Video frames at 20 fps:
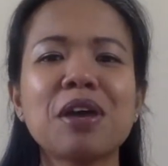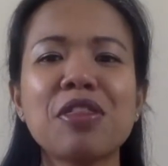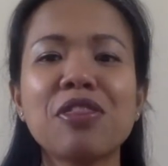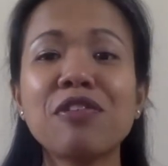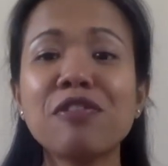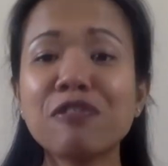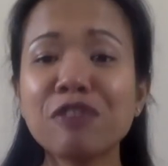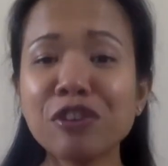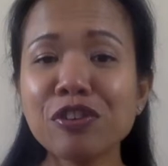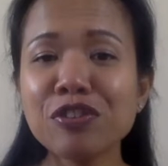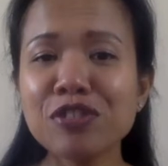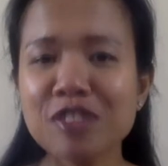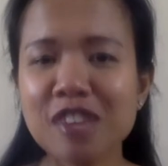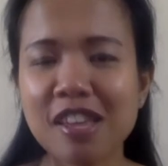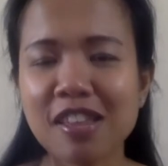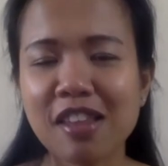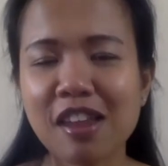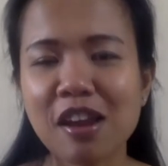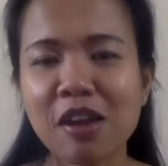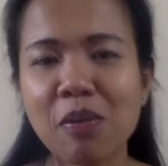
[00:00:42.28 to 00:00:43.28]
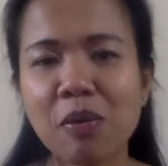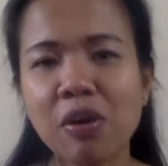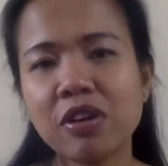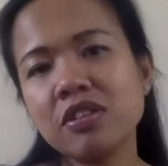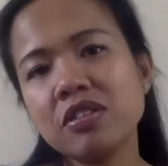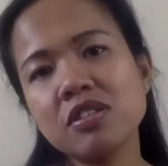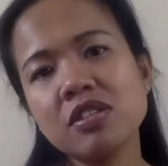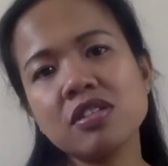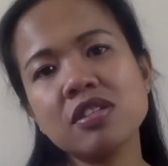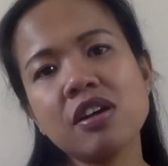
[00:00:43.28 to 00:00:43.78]
the first thing that I
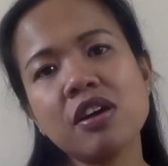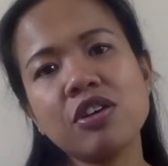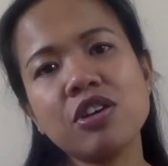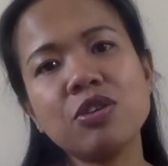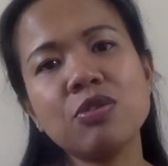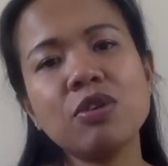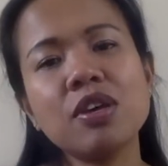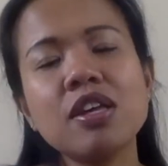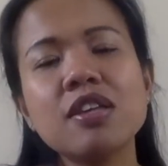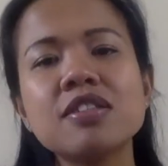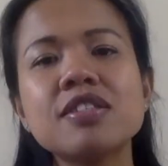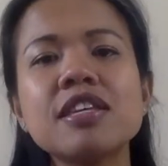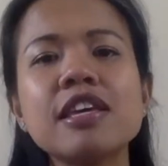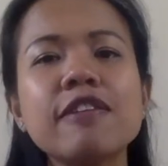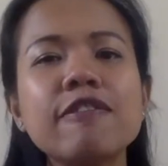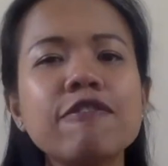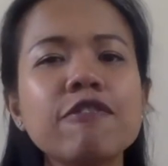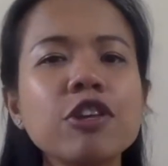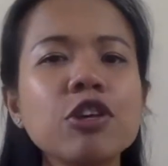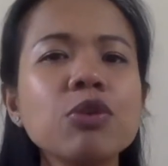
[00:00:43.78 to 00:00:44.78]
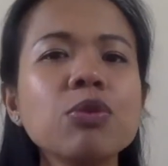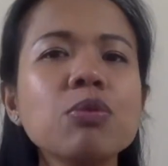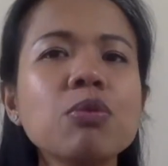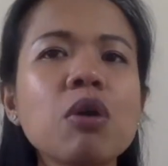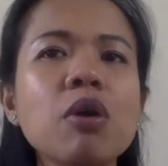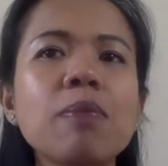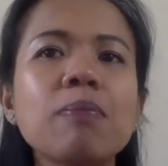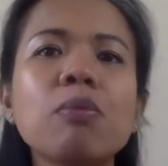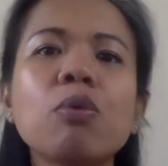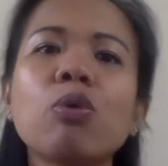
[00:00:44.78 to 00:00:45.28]
wanted to tell you is if you
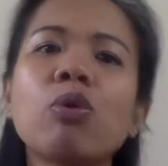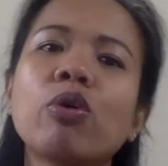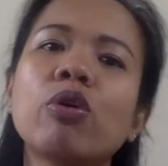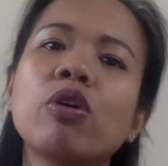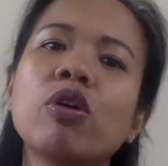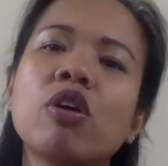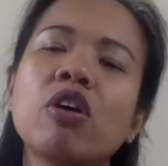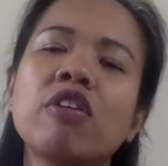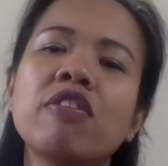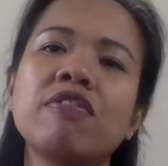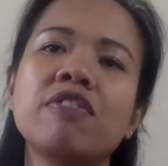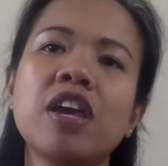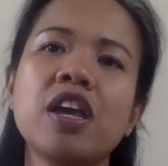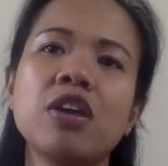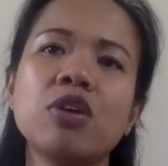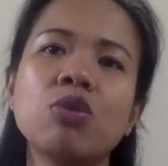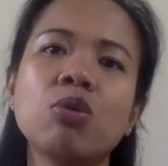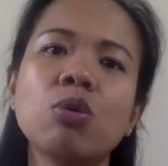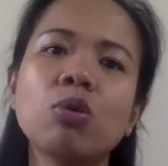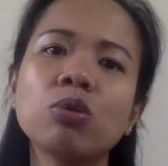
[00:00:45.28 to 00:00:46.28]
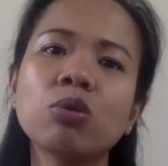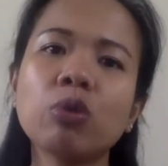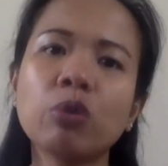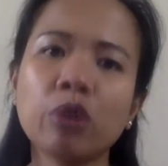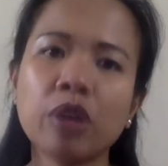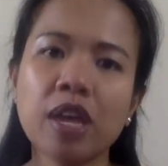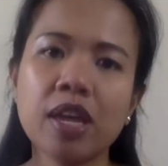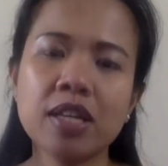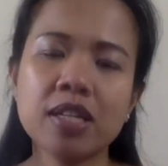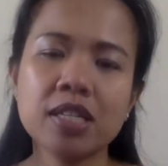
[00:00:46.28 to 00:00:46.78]
are more of a
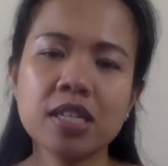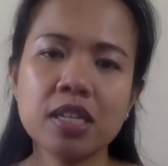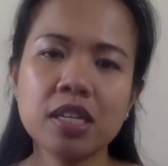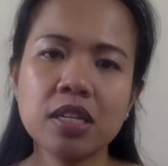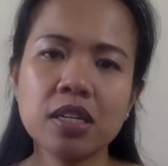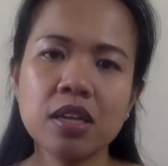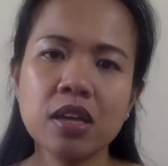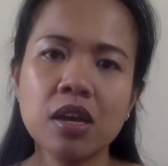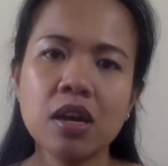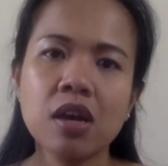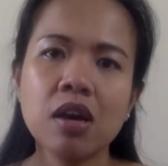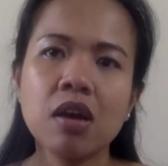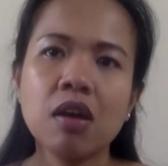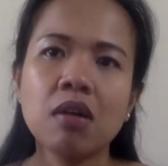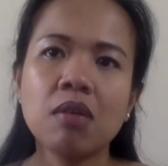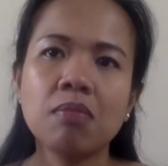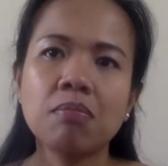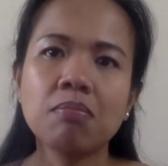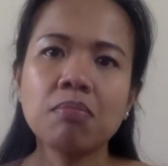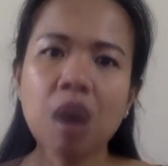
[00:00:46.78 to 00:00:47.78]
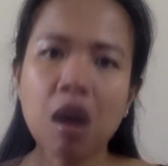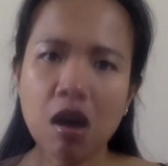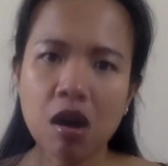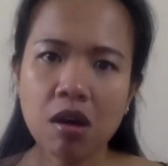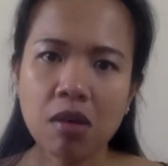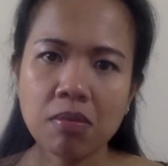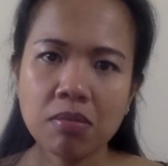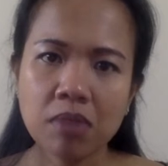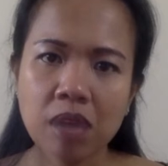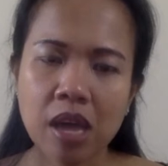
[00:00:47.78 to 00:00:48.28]
goal-oriented
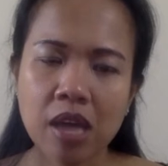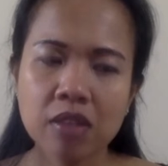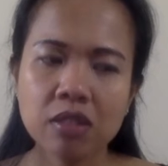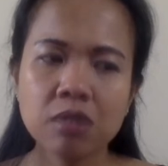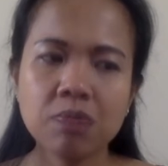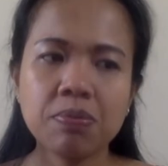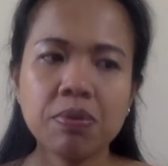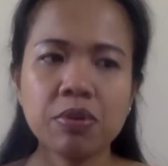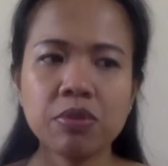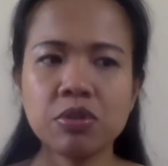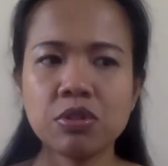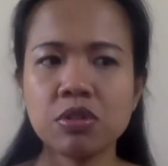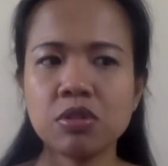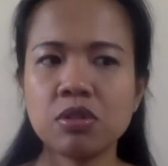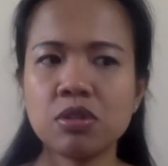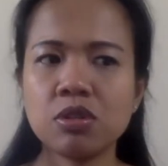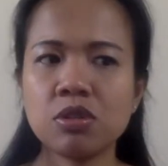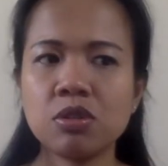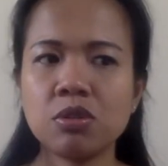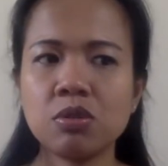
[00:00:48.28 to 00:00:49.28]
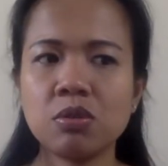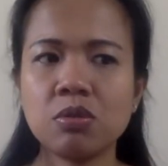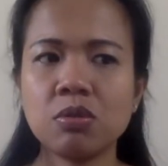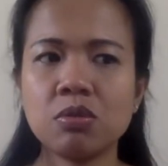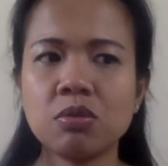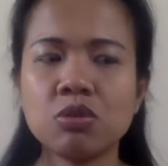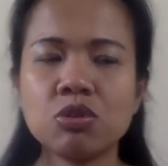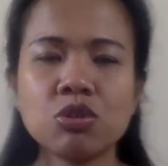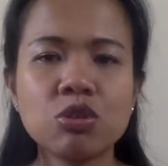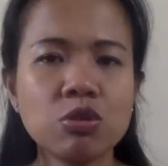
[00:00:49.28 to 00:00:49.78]
mom as opposed to
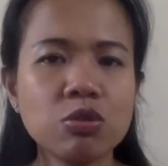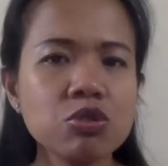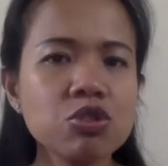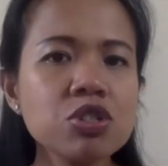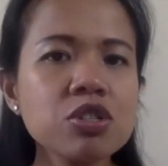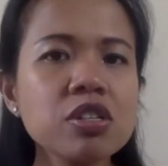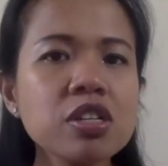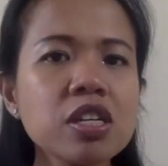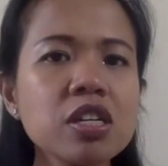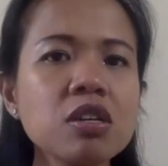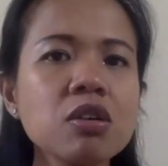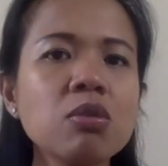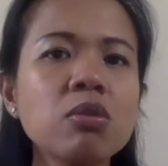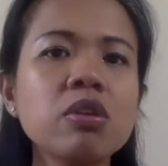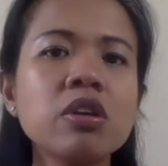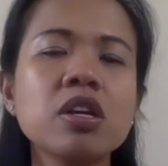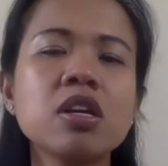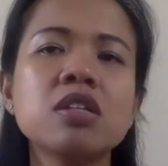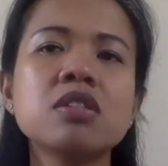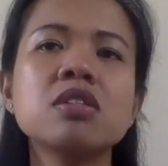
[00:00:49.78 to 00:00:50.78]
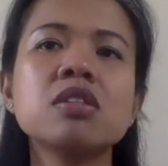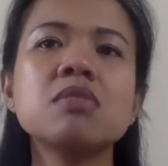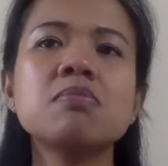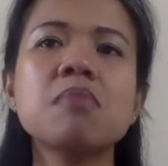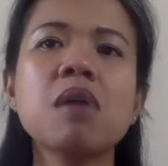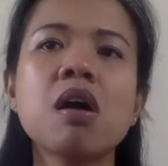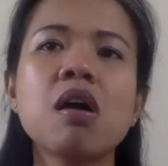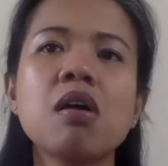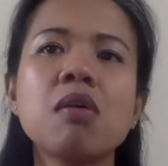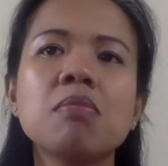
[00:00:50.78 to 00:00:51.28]
socially oriented
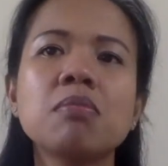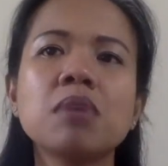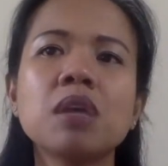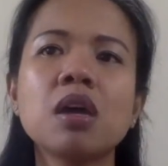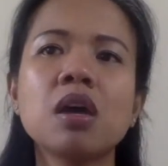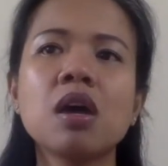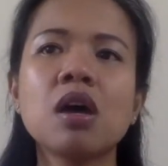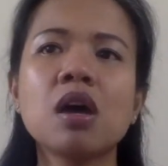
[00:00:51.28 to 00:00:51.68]
mom,